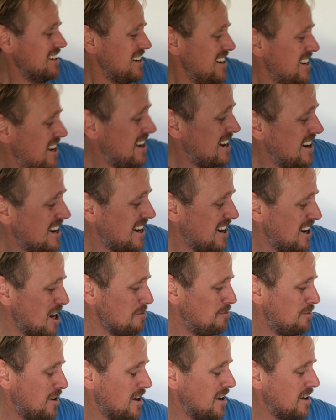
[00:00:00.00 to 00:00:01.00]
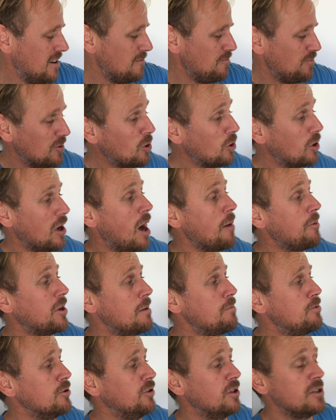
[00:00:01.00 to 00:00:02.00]
Oh, I hope I... Look, I'm going
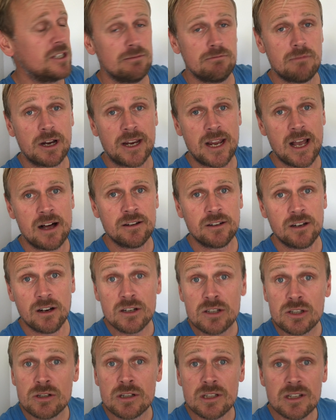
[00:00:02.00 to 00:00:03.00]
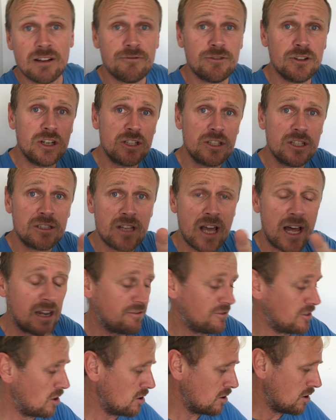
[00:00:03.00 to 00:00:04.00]
to put this in my calendar. As soon as I finish this
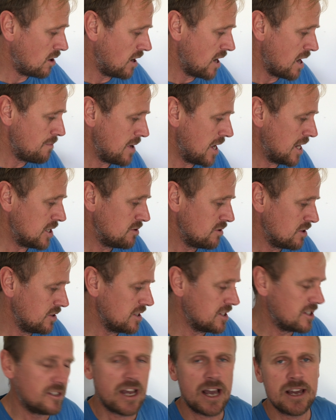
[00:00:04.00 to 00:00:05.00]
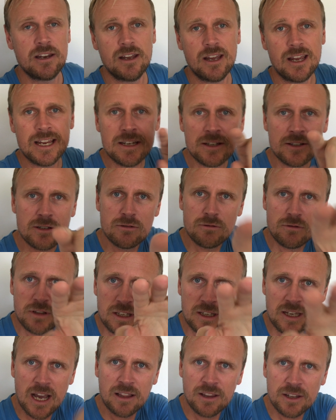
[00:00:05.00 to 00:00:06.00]
daily vlog, I am entering this date into
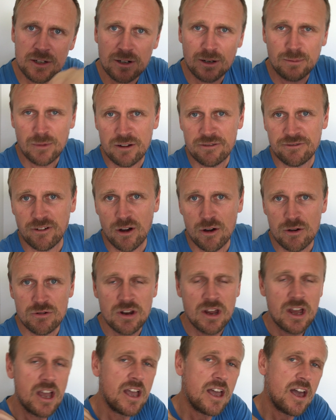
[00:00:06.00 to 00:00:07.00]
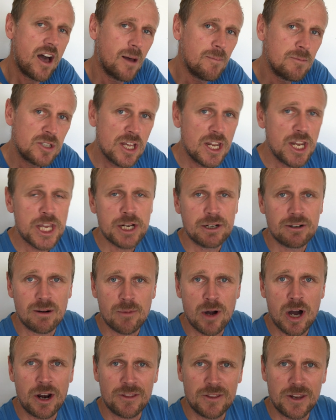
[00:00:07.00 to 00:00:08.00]
the calendar on my phone. I'm setting a
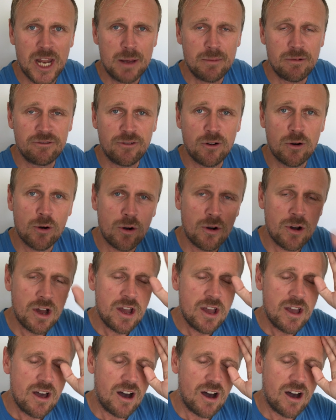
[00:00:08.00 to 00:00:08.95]
reminder the day before.